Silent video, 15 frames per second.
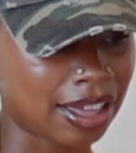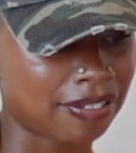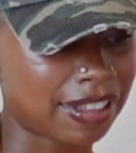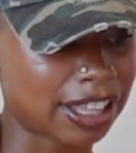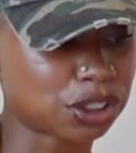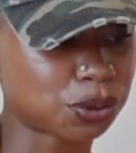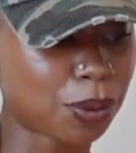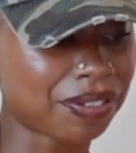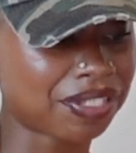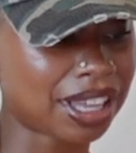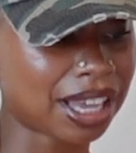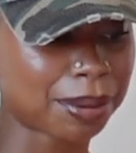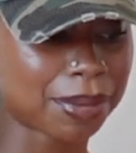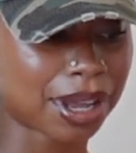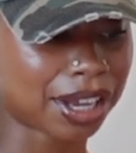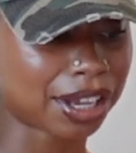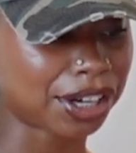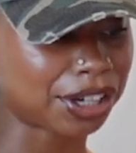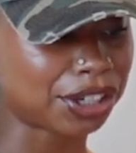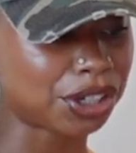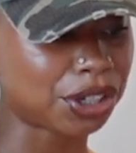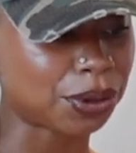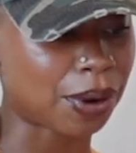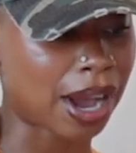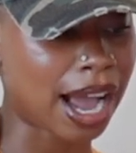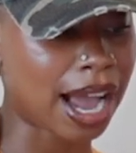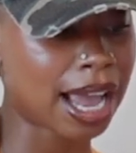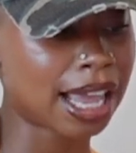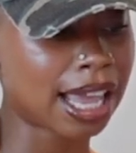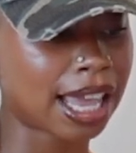That's one thing I'm not gonna do.
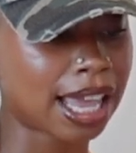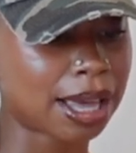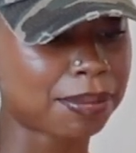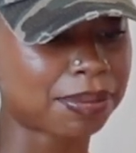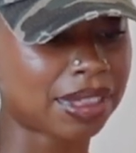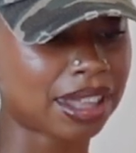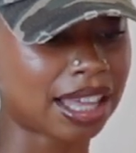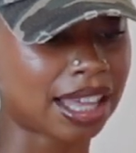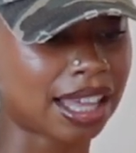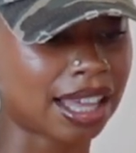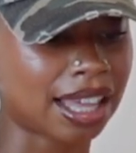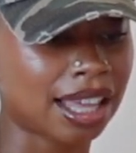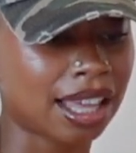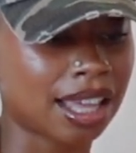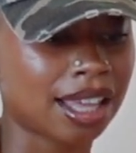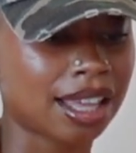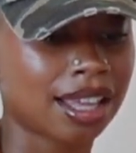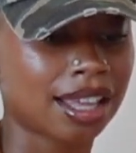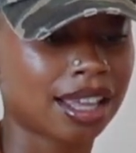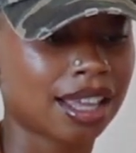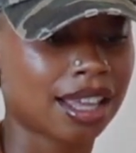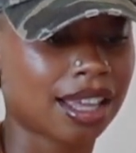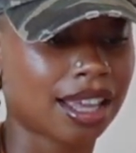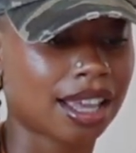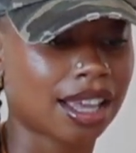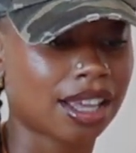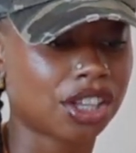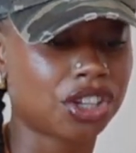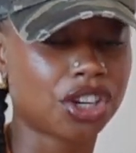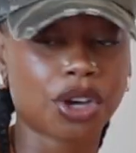I am the,
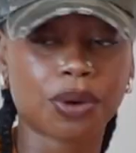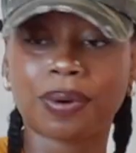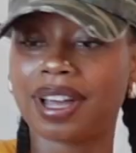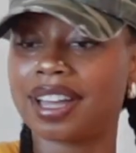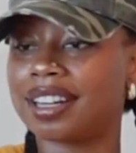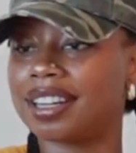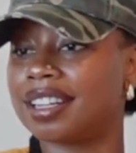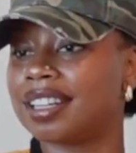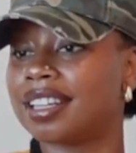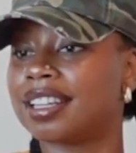you know what?